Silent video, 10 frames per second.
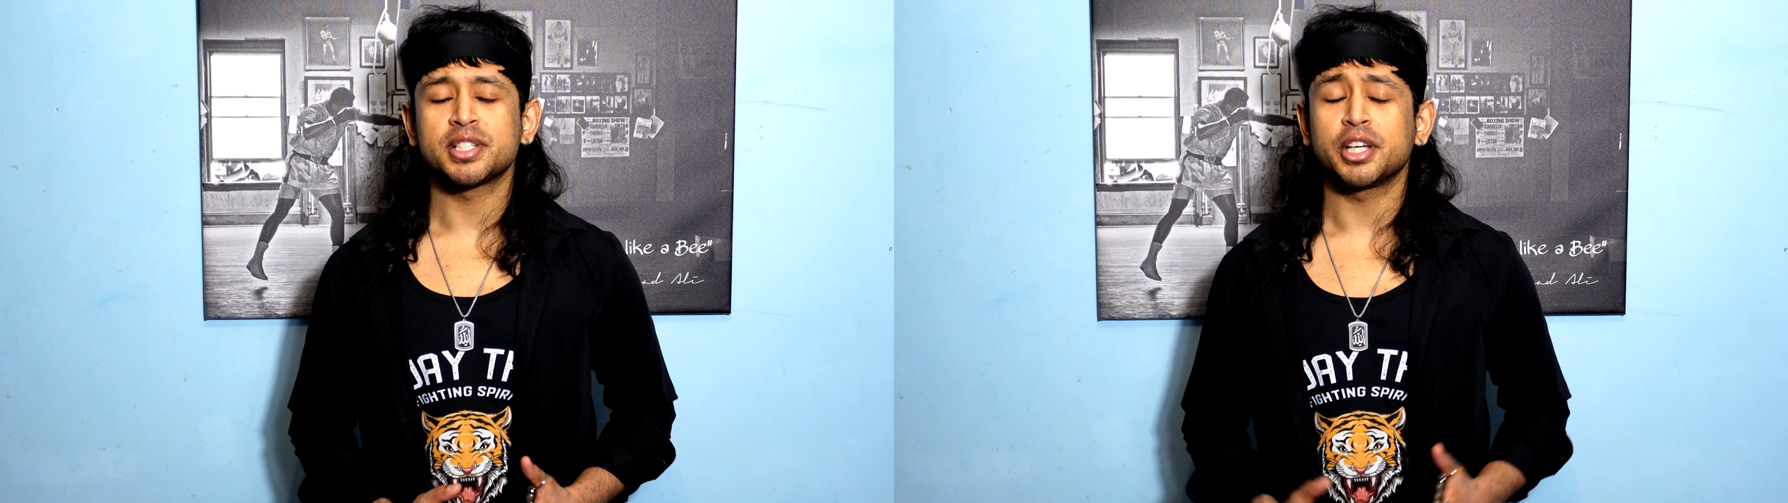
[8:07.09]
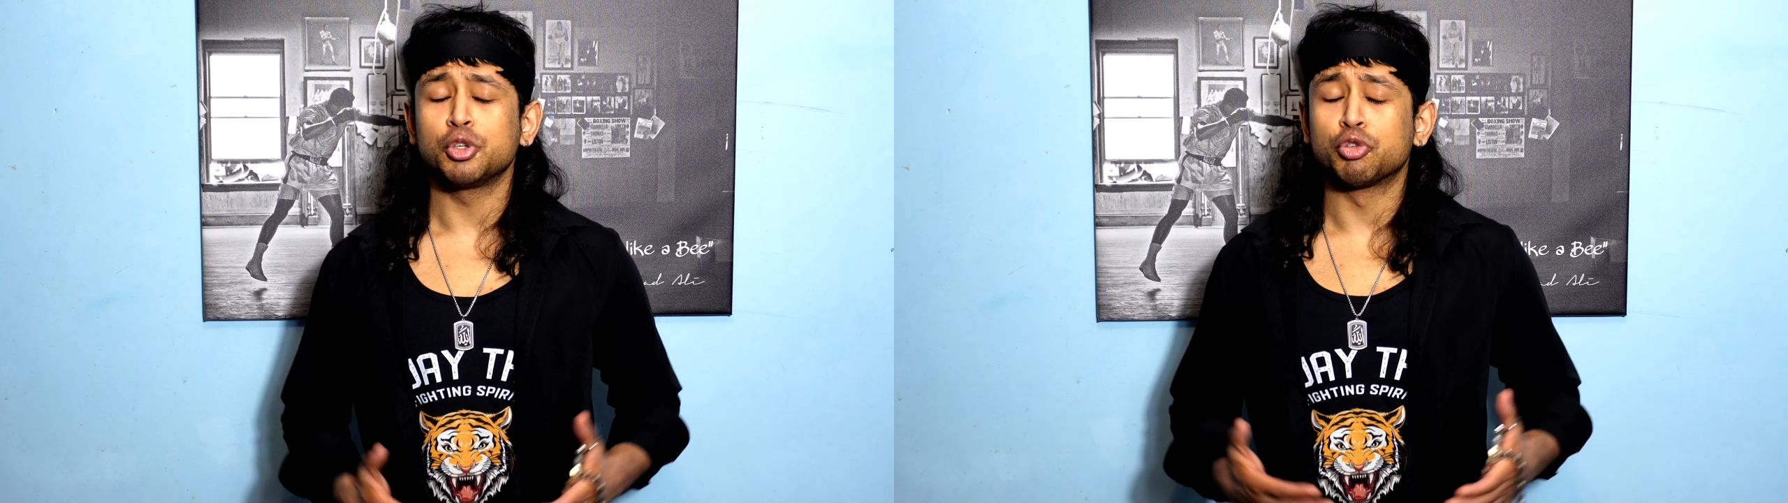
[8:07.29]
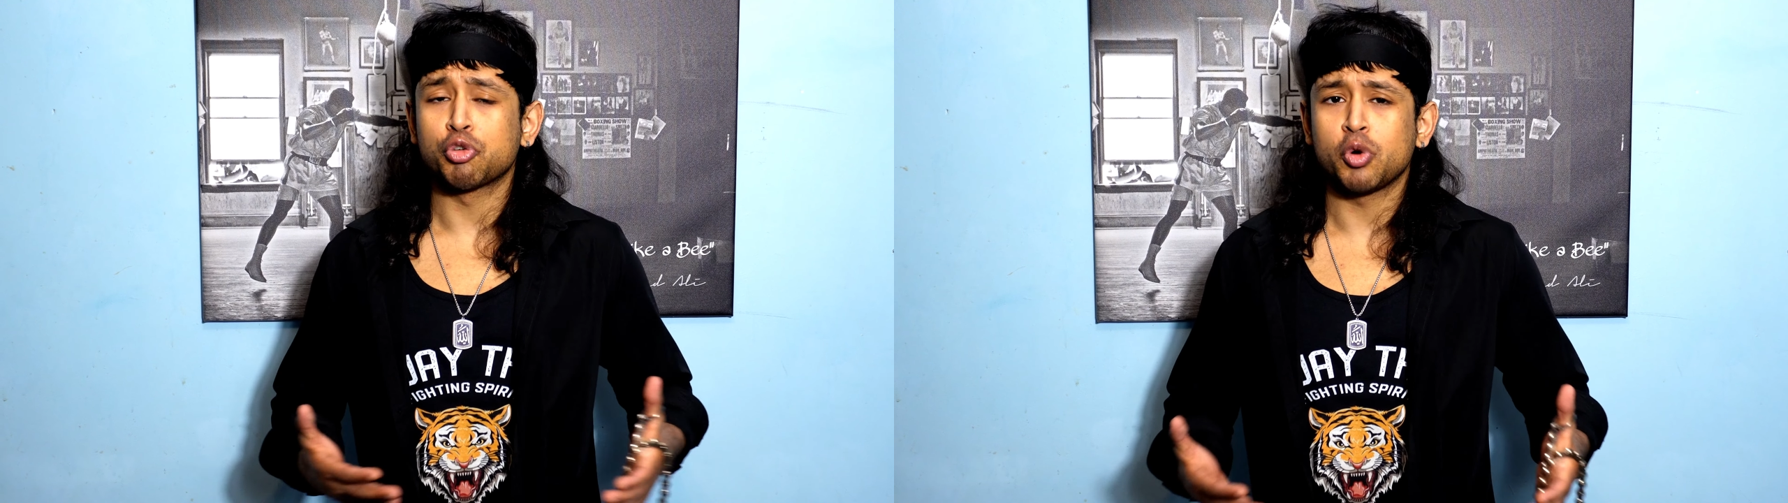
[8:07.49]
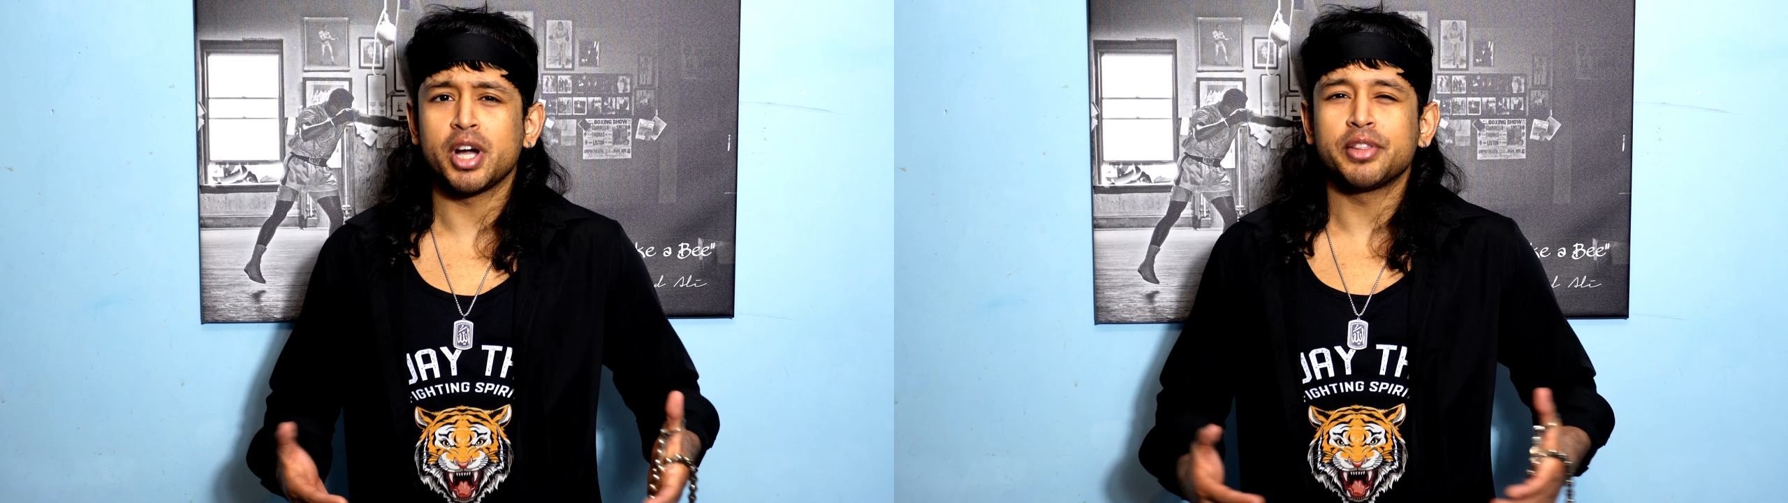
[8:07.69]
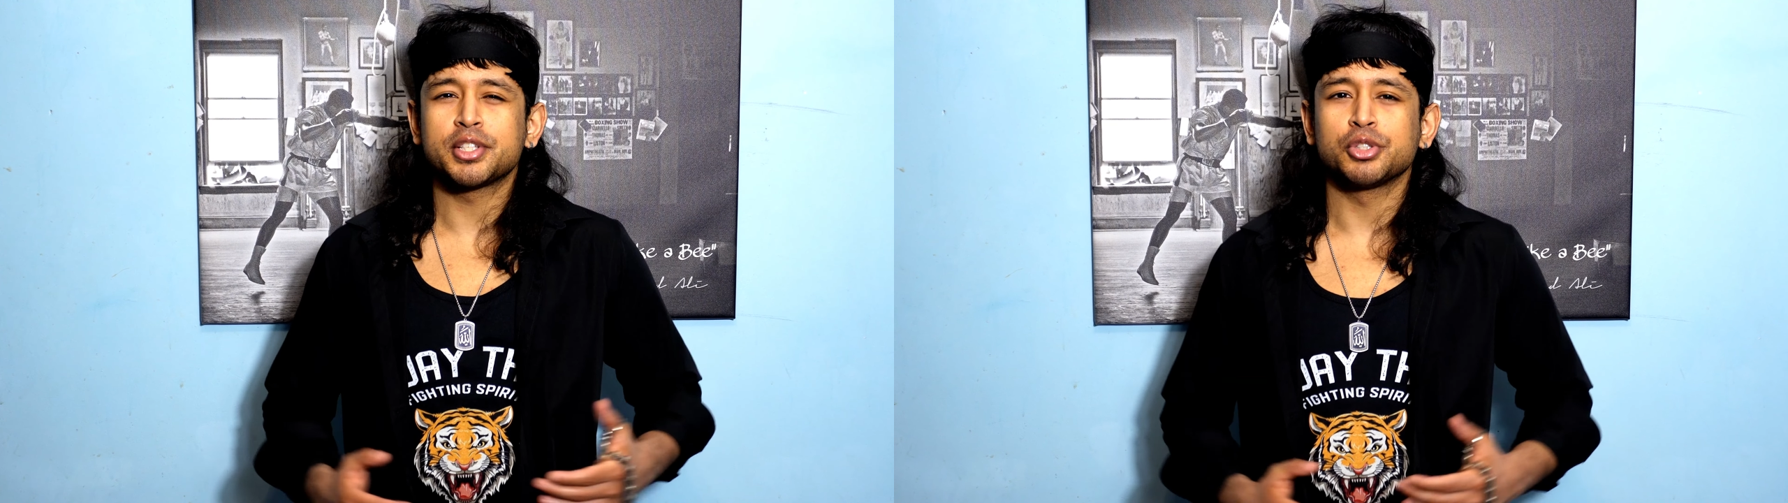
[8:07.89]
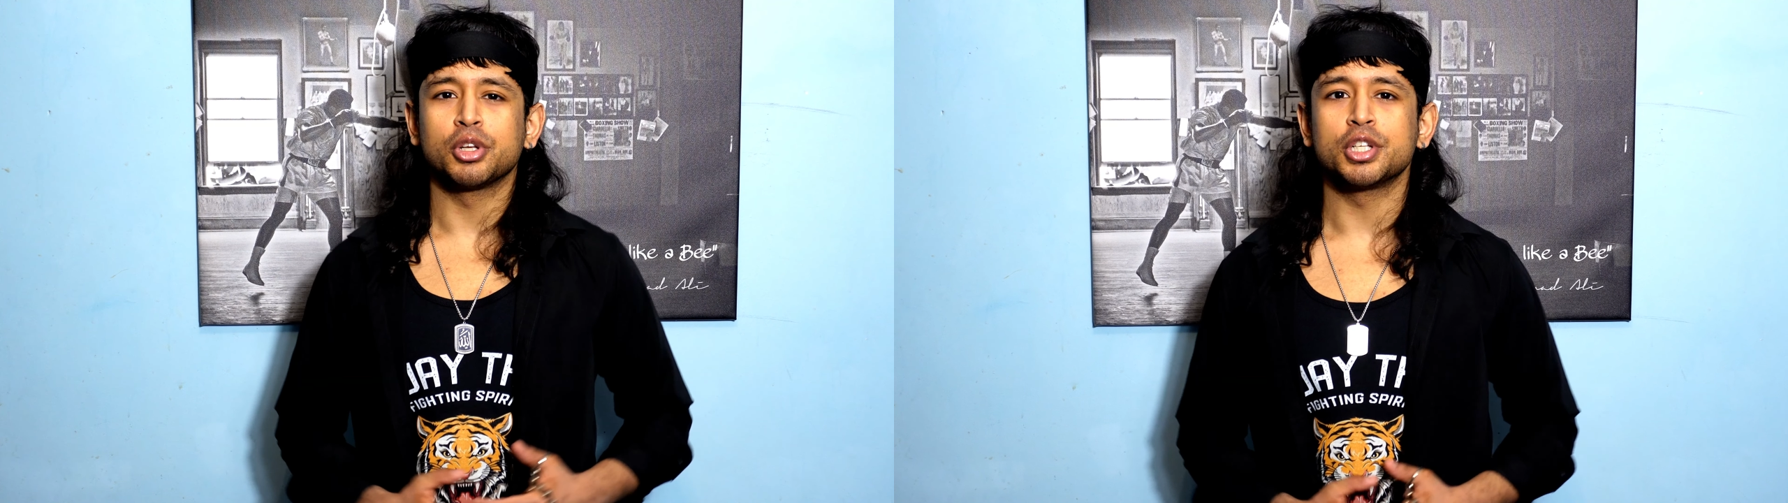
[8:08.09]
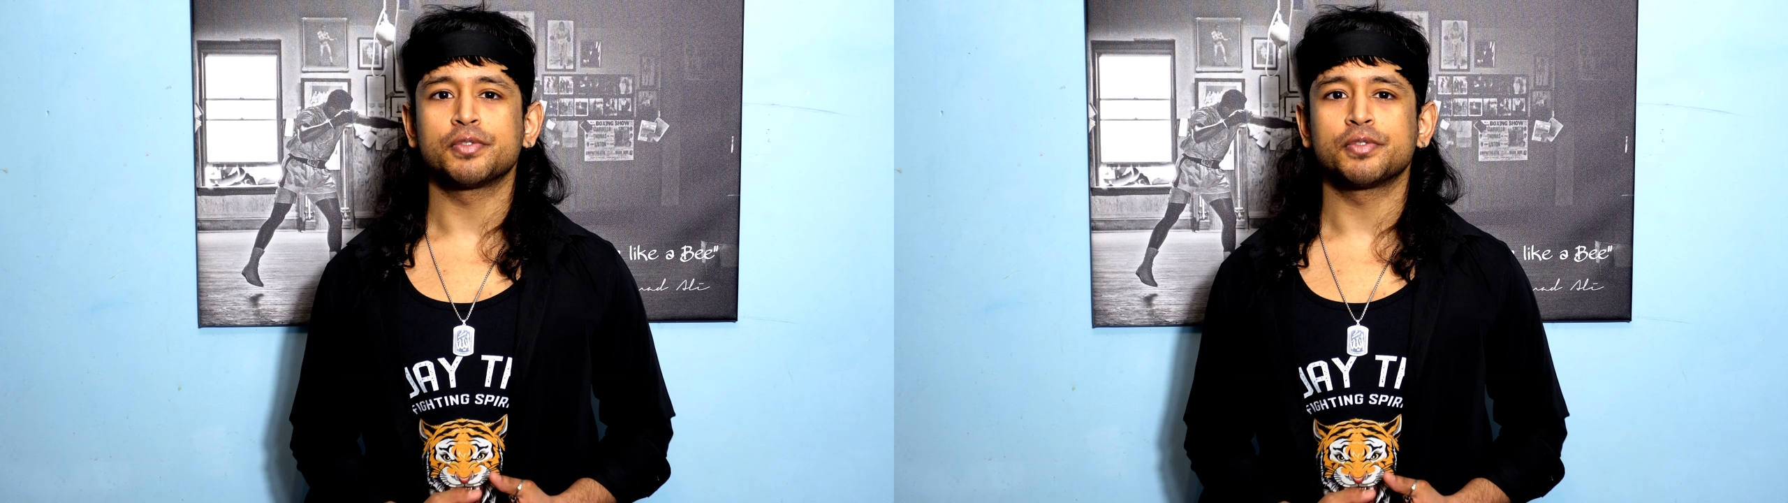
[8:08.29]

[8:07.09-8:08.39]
that you'll require this knowledge